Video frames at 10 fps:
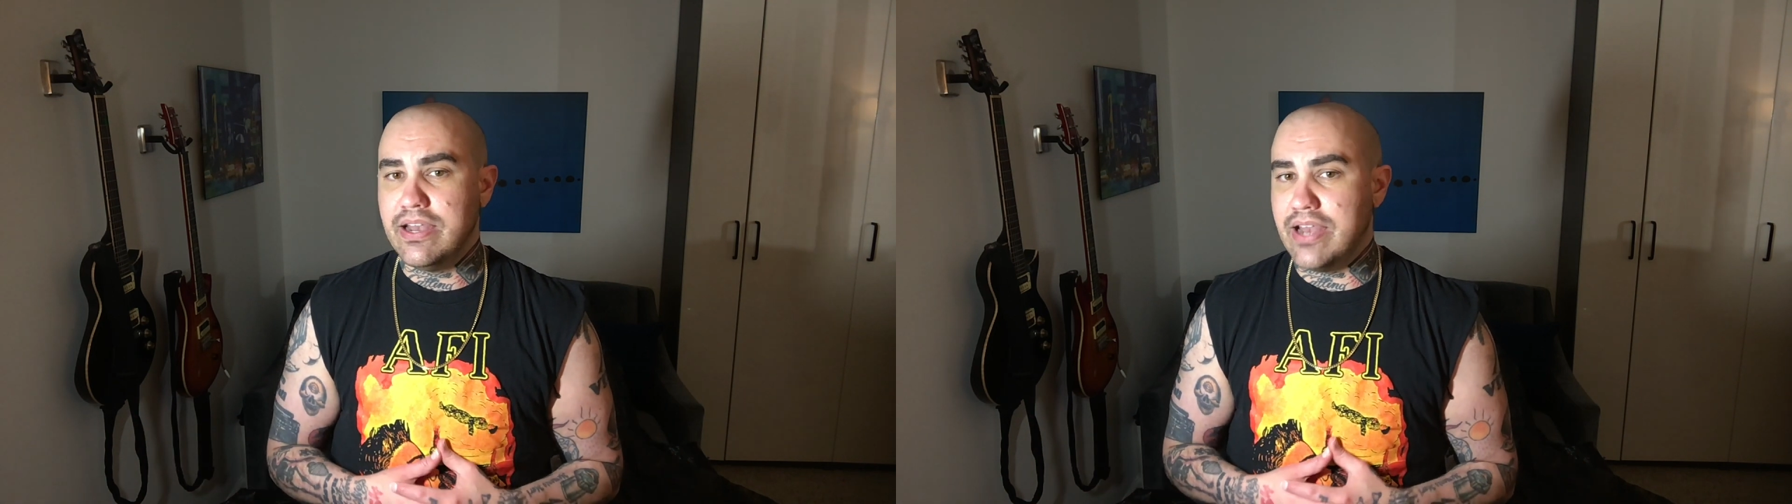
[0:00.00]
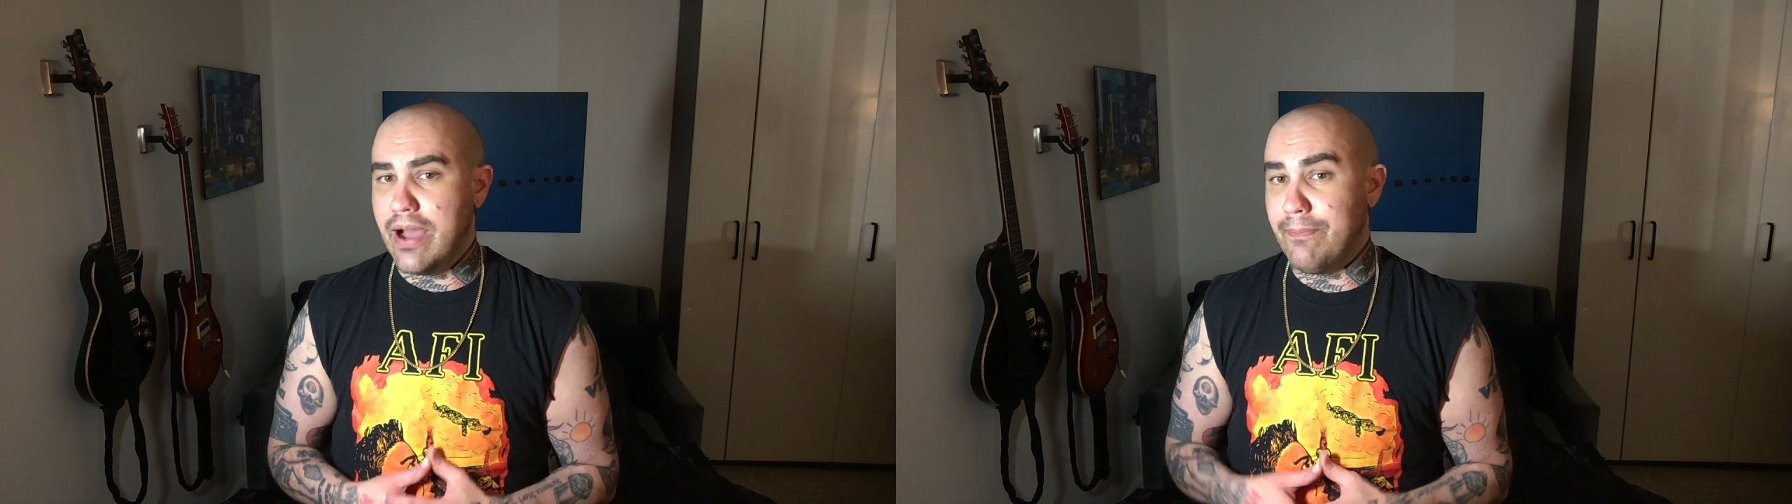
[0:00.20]

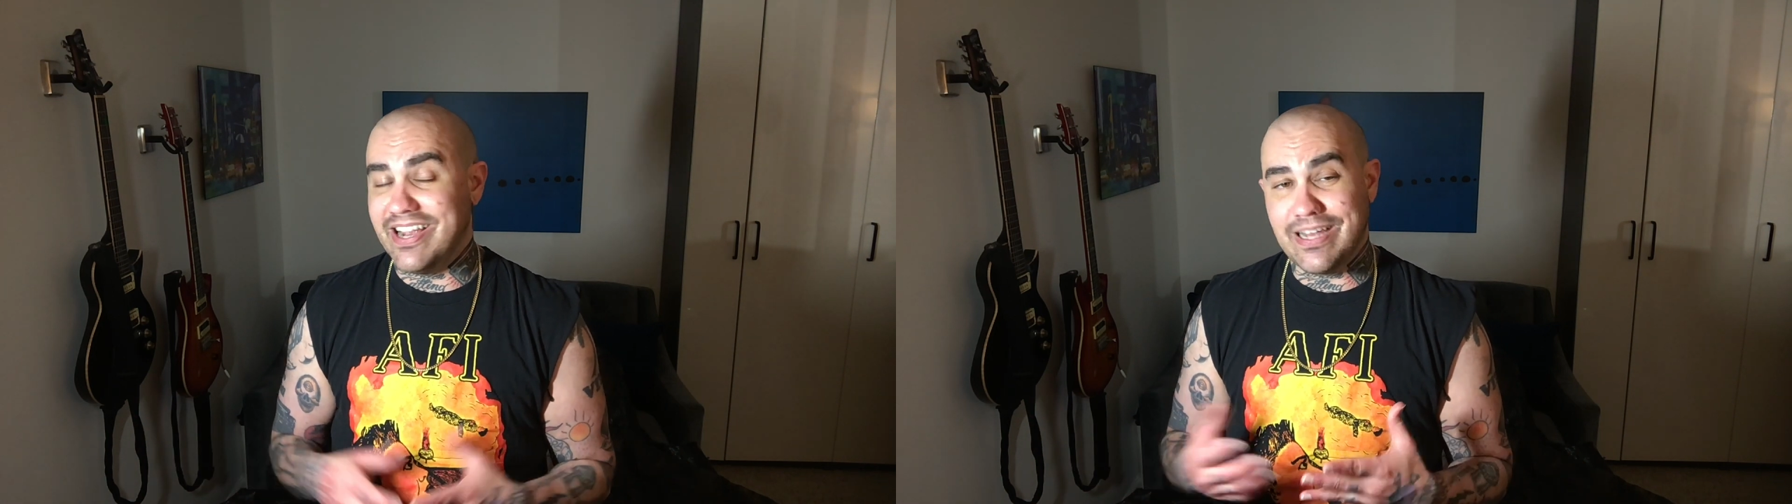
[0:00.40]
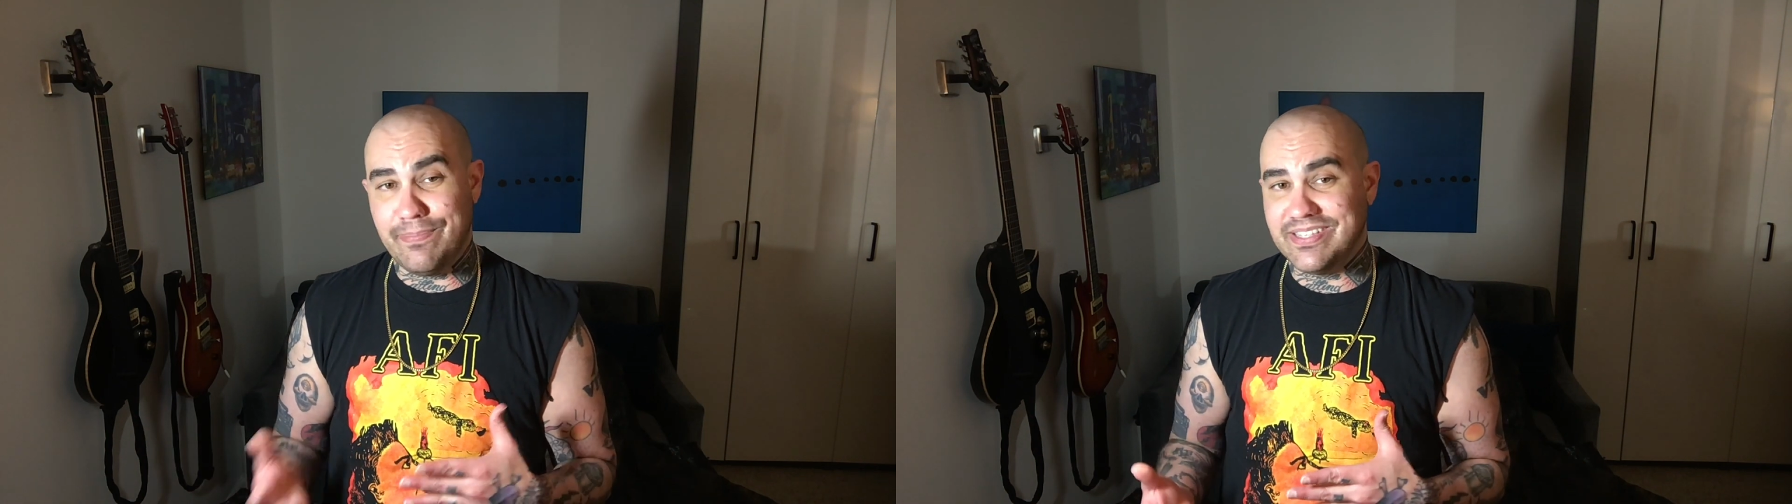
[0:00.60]
Not
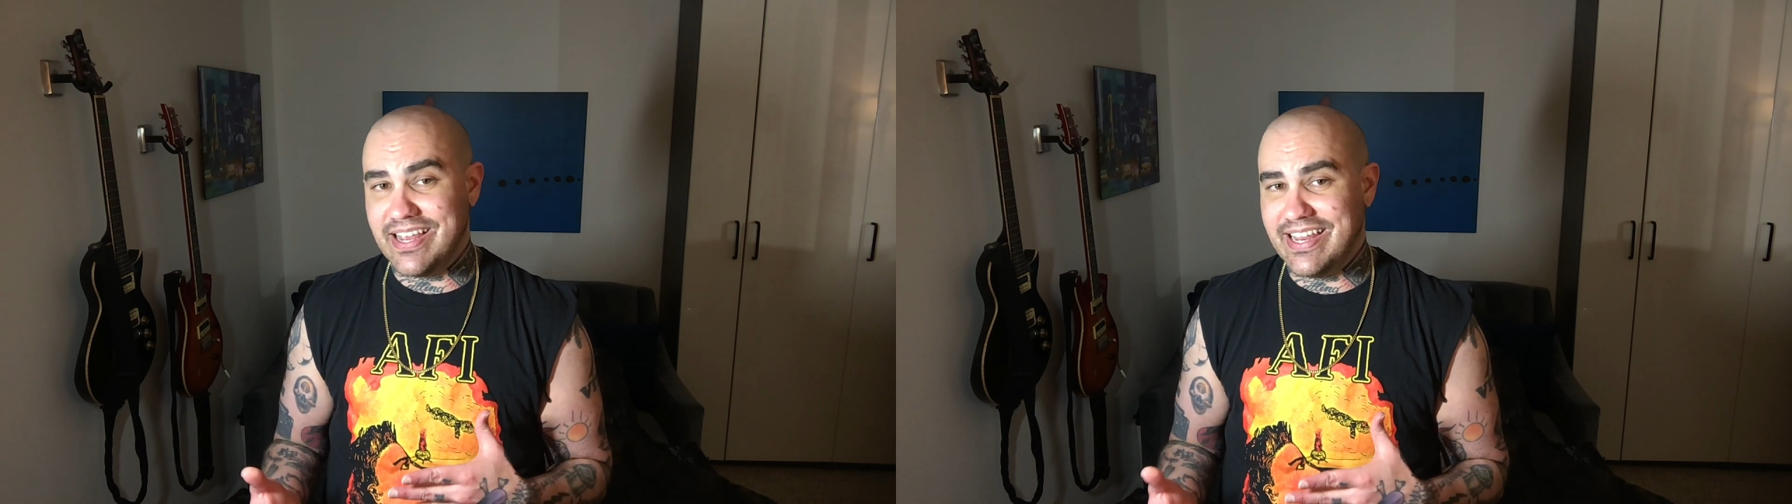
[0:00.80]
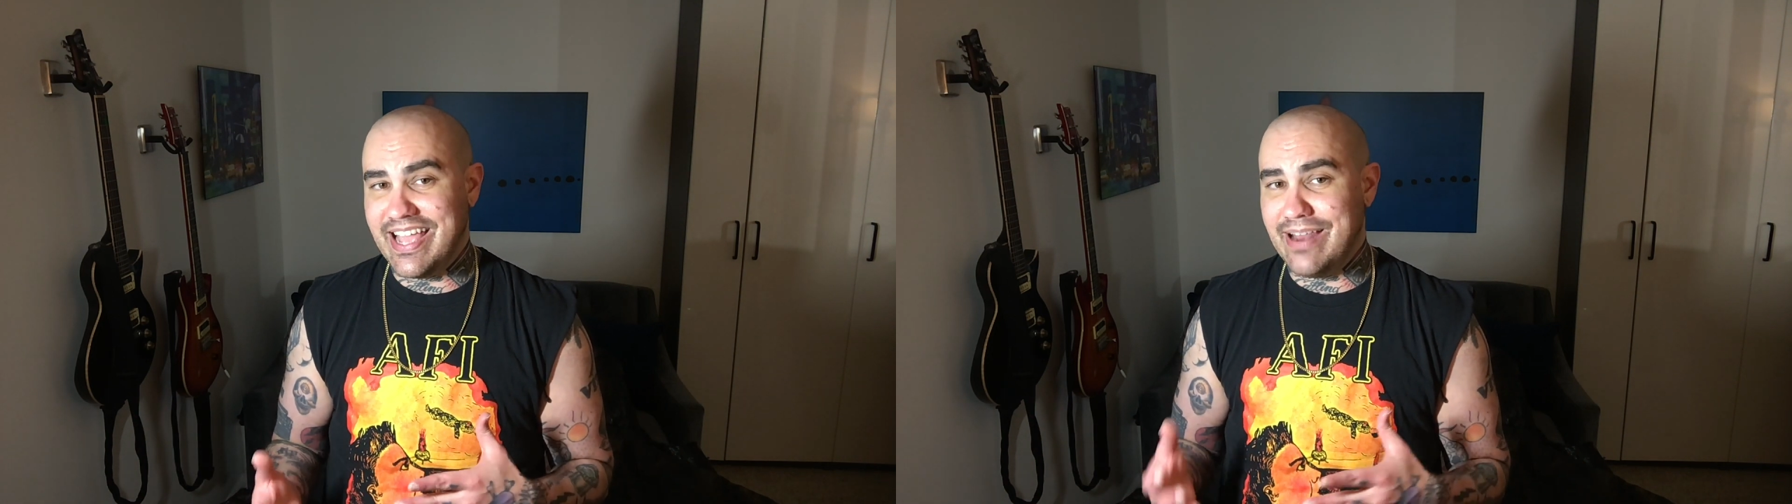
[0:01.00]
my type of
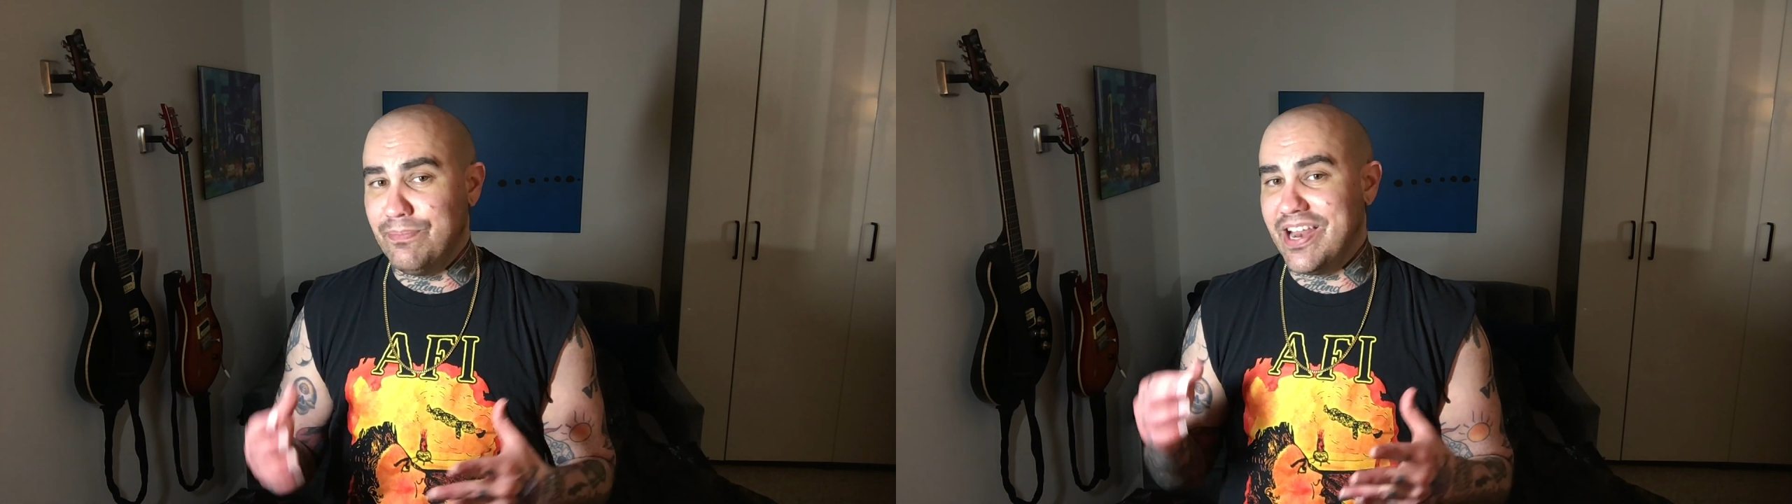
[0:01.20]
scent again,